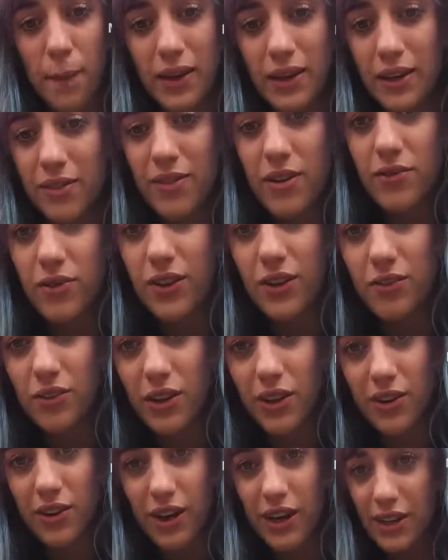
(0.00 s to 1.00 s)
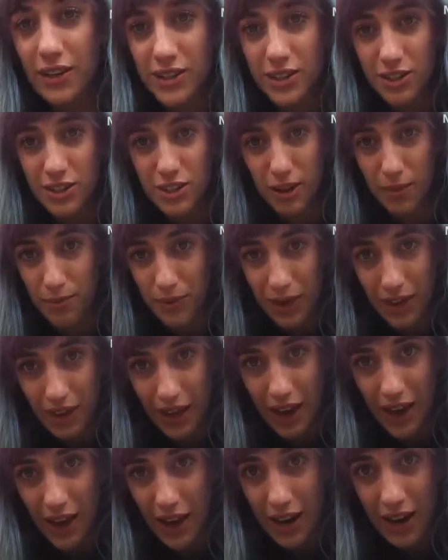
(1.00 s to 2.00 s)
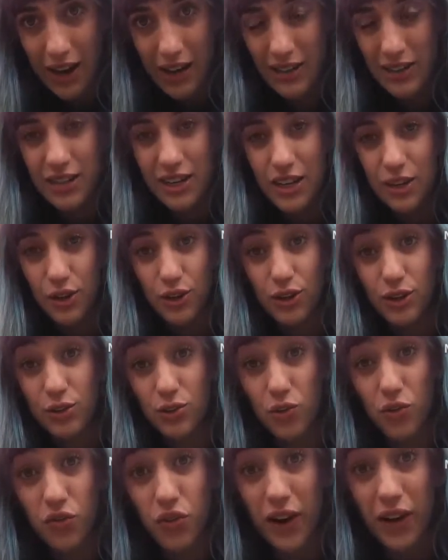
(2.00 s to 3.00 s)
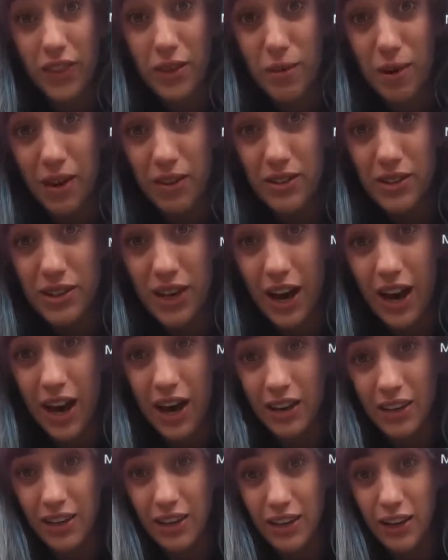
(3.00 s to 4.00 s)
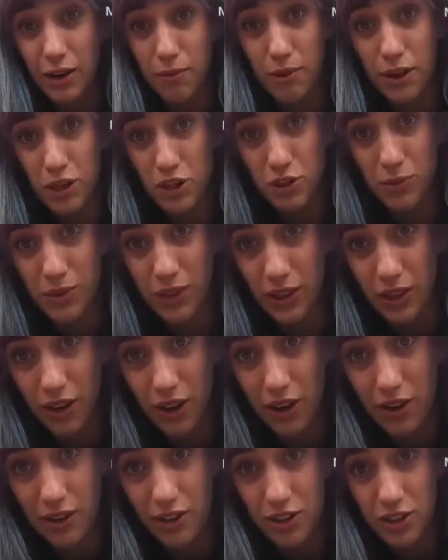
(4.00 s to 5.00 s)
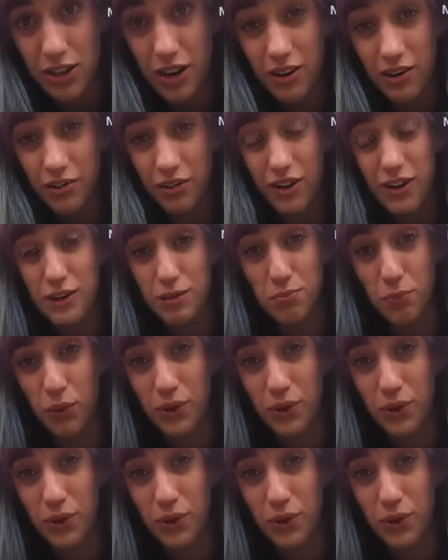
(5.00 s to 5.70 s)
But even if you have little kids or something and you find them outside eating a mushroom in the yard and you're terrified it's